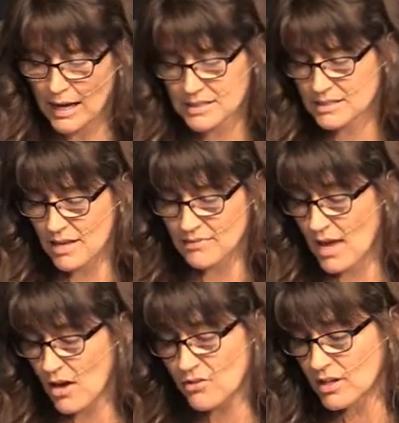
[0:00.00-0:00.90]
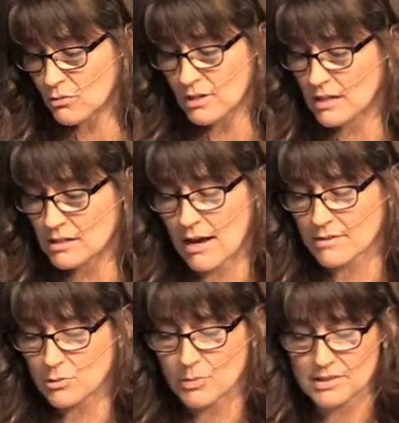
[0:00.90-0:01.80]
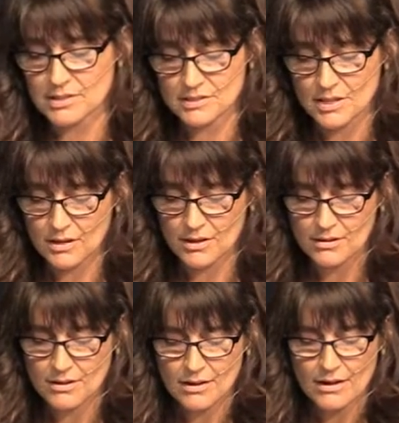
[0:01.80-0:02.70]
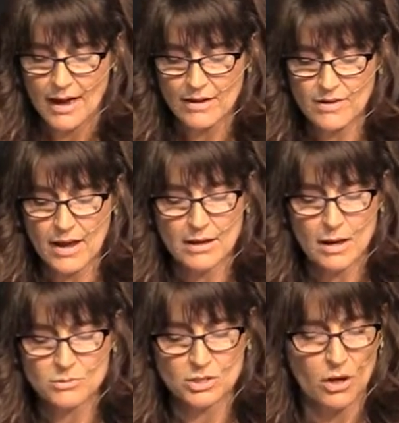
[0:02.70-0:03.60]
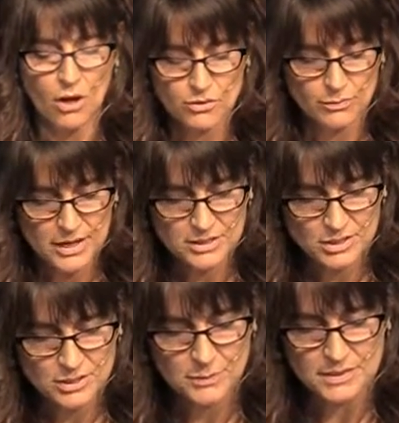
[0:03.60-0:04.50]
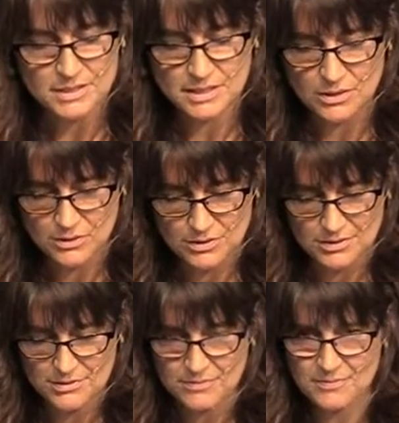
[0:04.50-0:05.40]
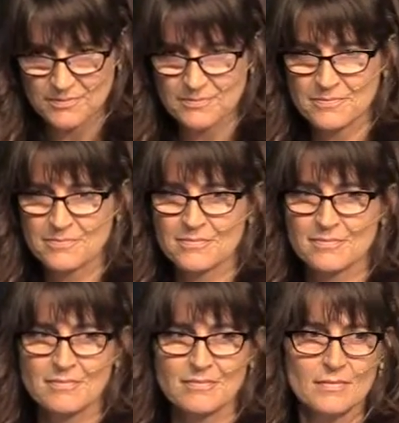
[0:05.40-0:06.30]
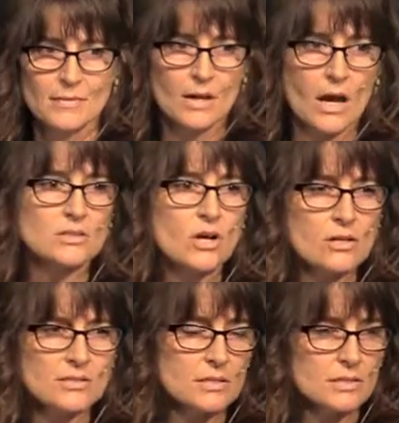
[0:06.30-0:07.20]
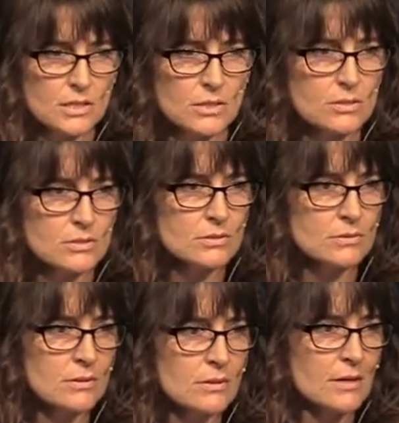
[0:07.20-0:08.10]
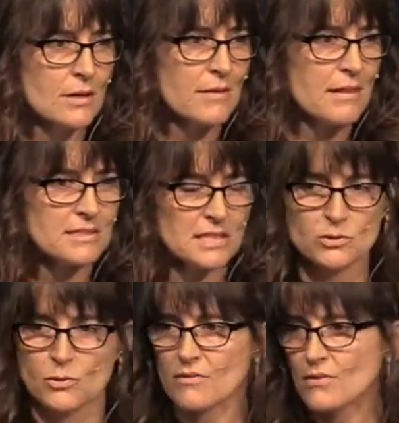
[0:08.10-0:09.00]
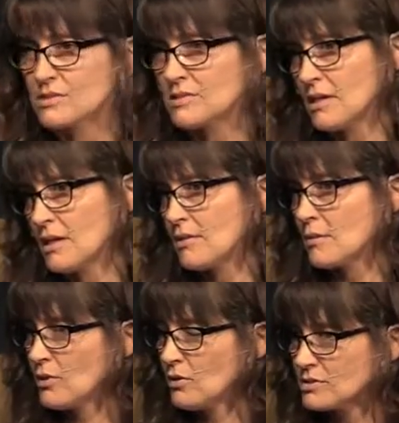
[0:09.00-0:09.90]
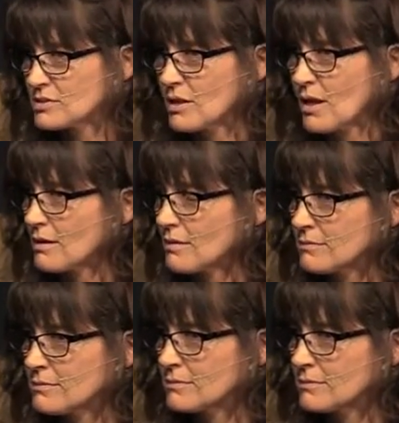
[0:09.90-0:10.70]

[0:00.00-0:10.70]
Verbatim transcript: It is not the healthy who need a doctor, but the sick. I have not come to call the righteous, but sinners. God calls the sinners, and that's each one of us sitting in the pews today.